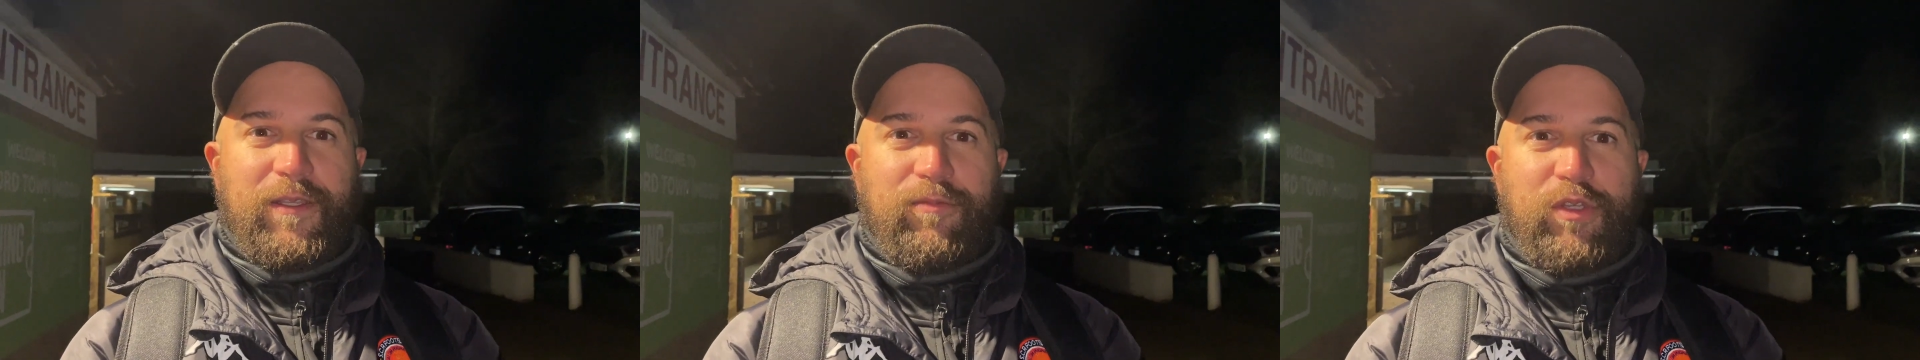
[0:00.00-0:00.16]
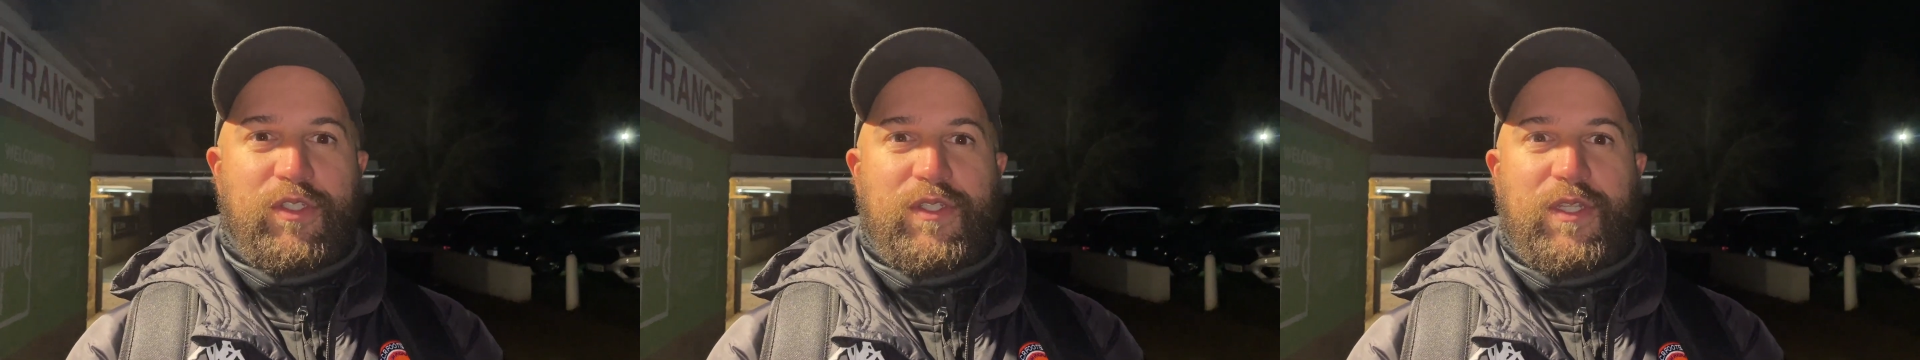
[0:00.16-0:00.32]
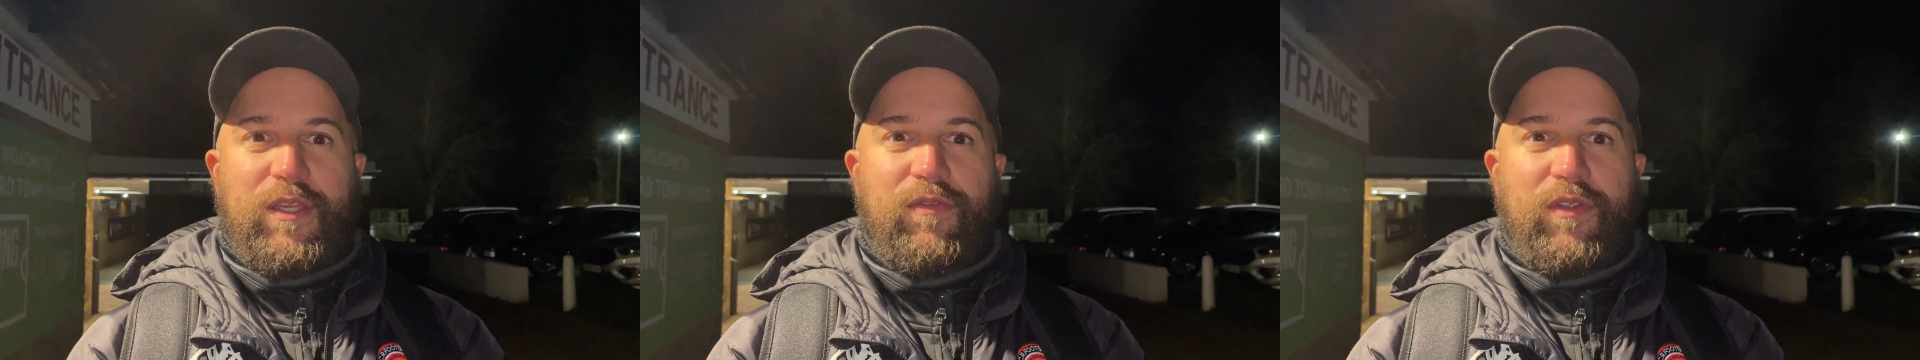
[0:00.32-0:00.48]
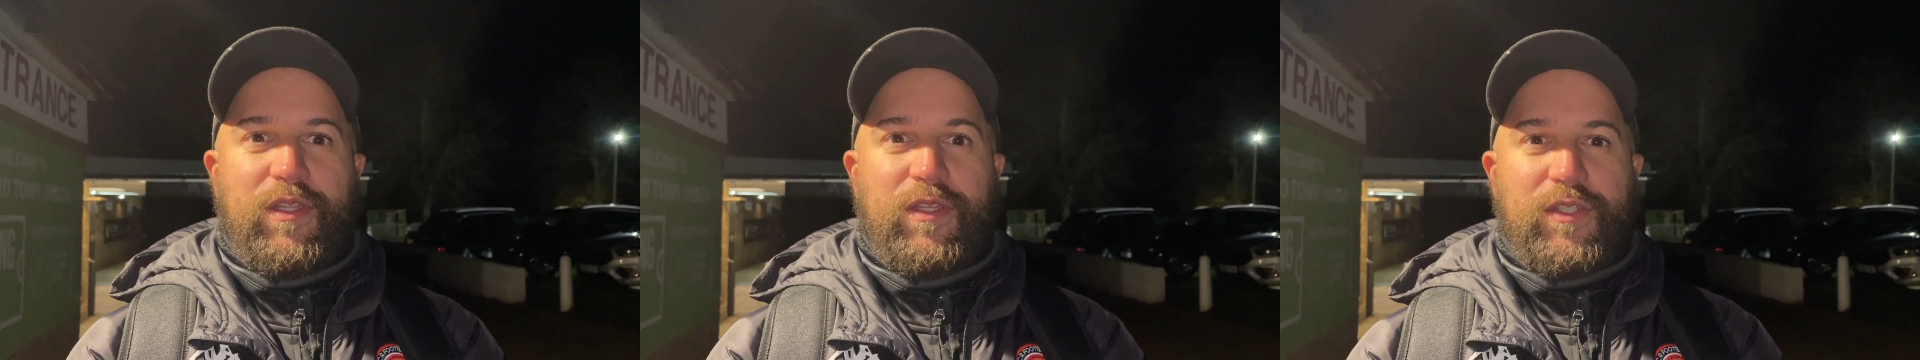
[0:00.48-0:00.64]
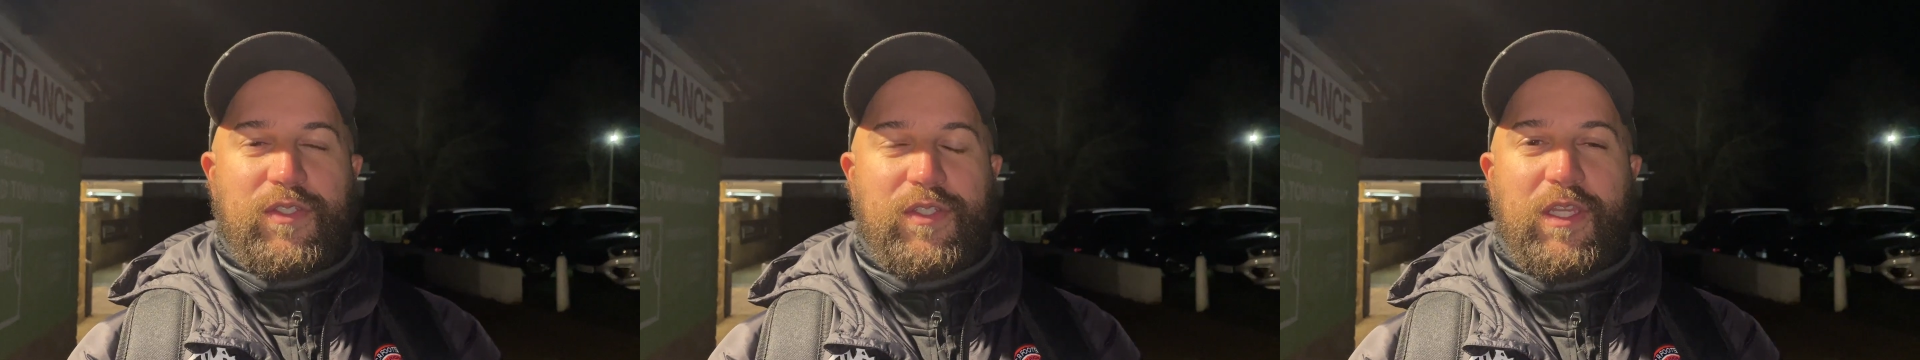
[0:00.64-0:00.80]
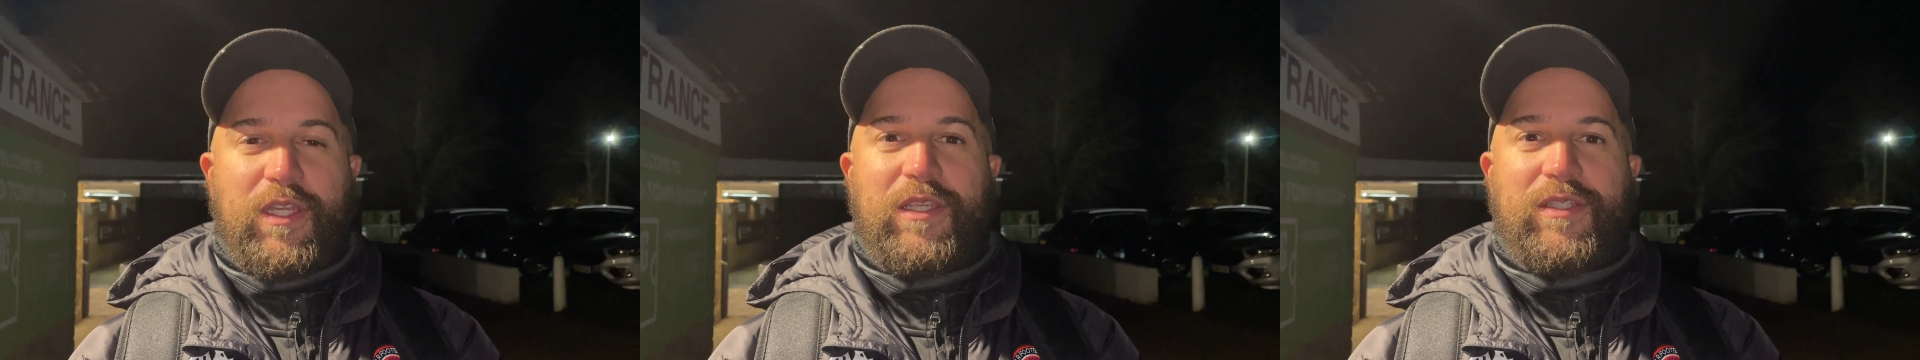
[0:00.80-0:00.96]
it wasn't even a
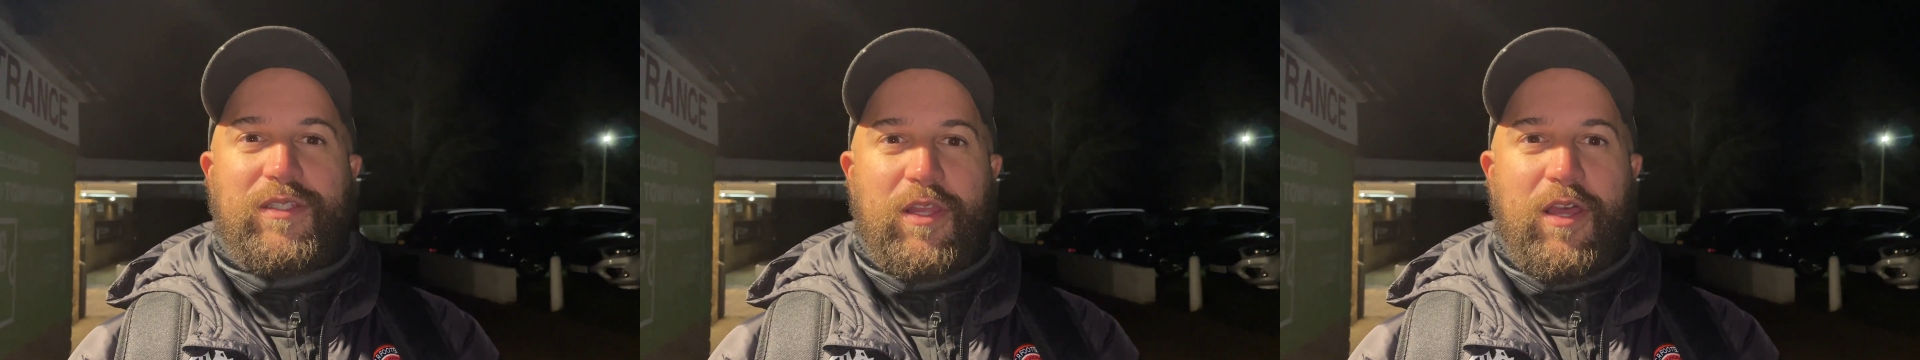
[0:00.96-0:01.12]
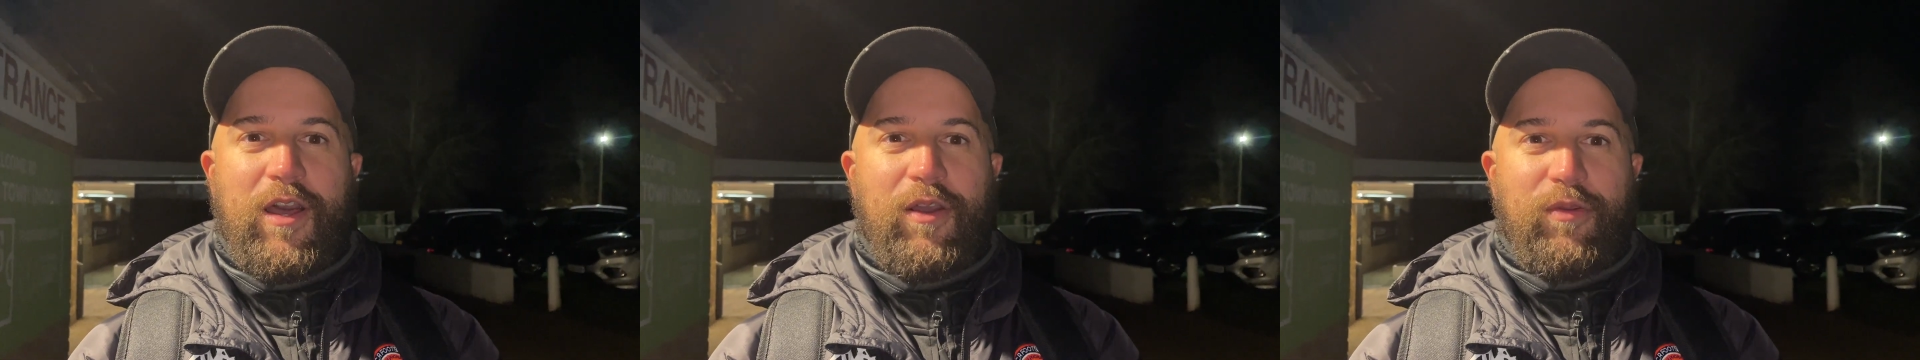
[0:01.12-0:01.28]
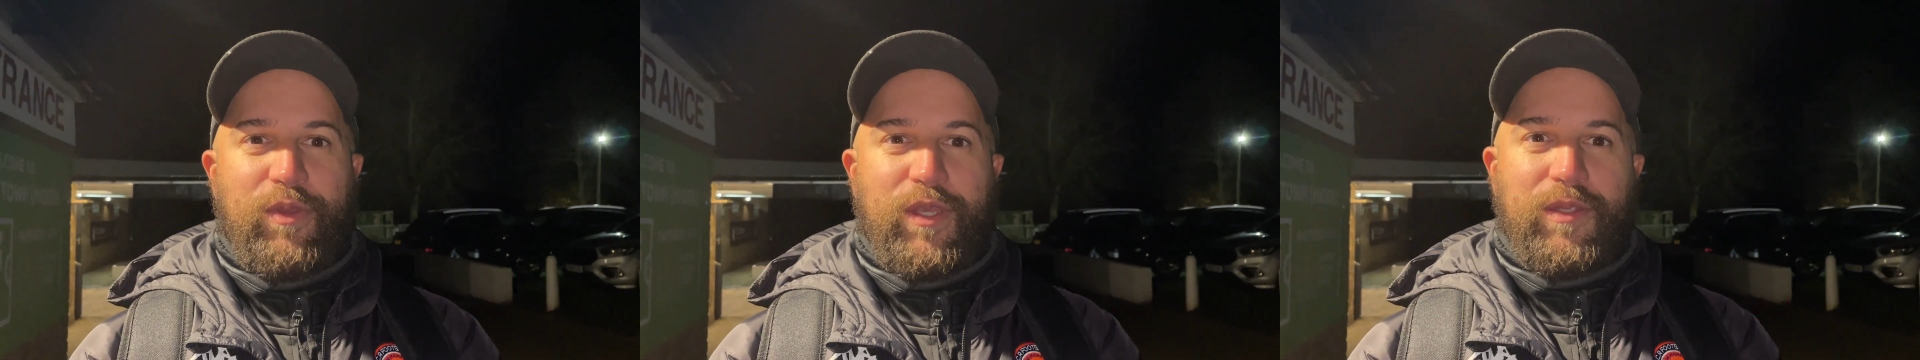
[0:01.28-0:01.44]
sticky start.